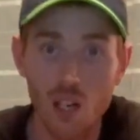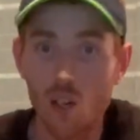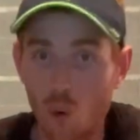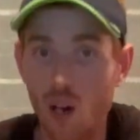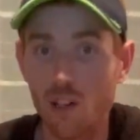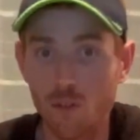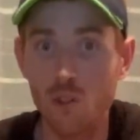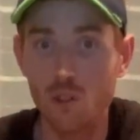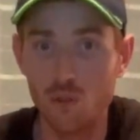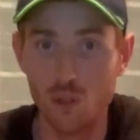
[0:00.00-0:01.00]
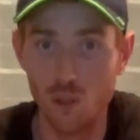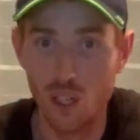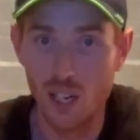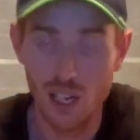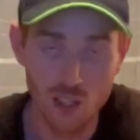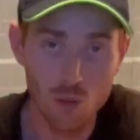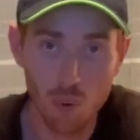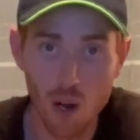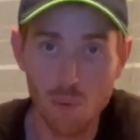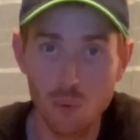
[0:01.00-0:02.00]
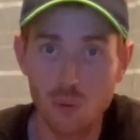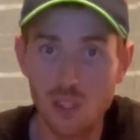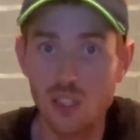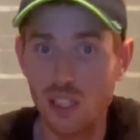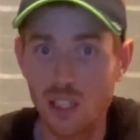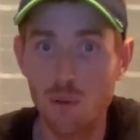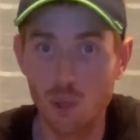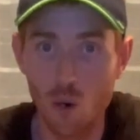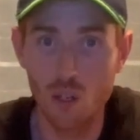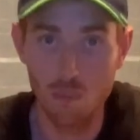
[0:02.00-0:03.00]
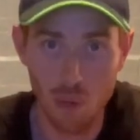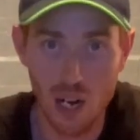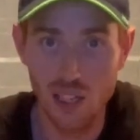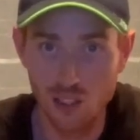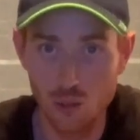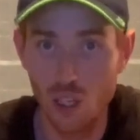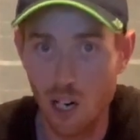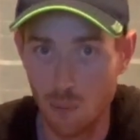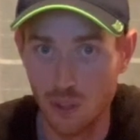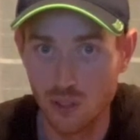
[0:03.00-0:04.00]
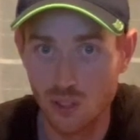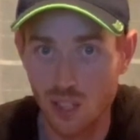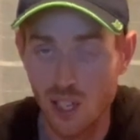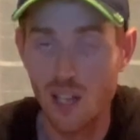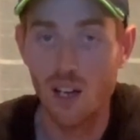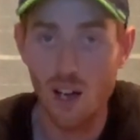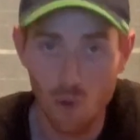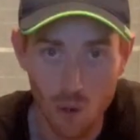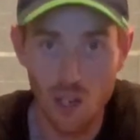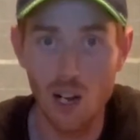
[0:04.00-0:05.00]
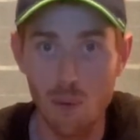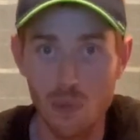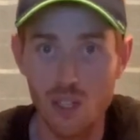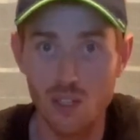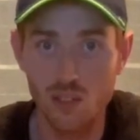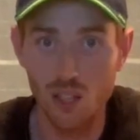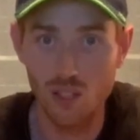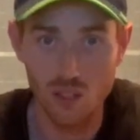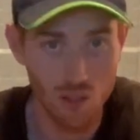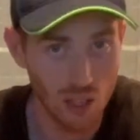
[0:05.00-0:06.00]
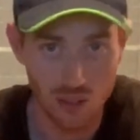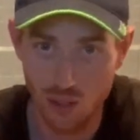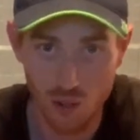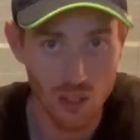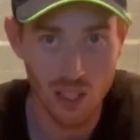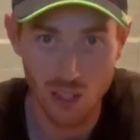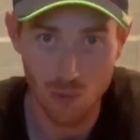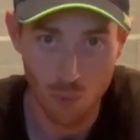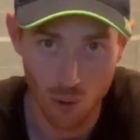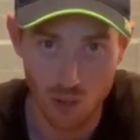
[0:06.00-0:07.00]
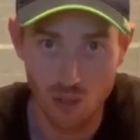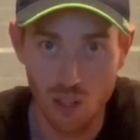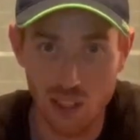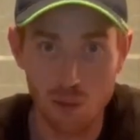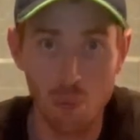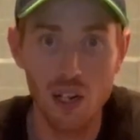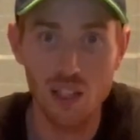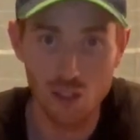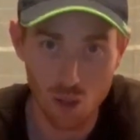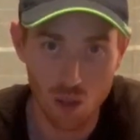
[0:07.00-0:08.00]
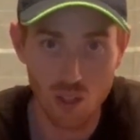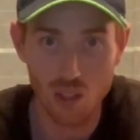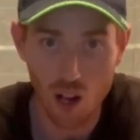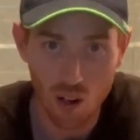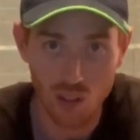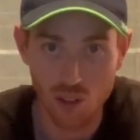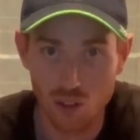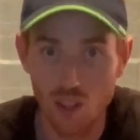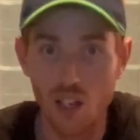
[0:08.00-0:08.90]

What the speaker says: Quite a few of you, and you probably end up going and buying new helmets. Well, I'm here to tell you don't have to do that anymore. You don't have to pay $200